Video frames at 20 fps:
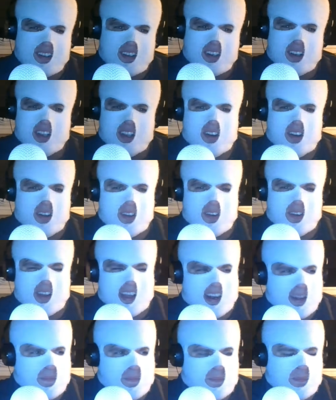you
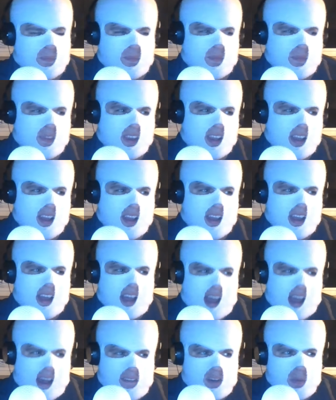kind of
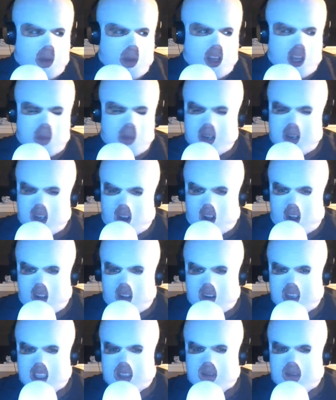have to build up a
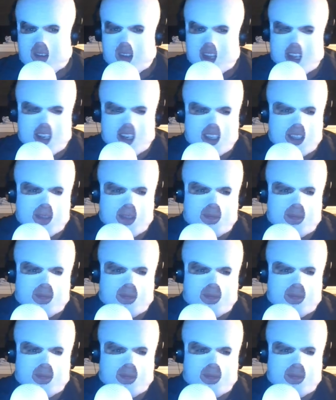tolerance for things.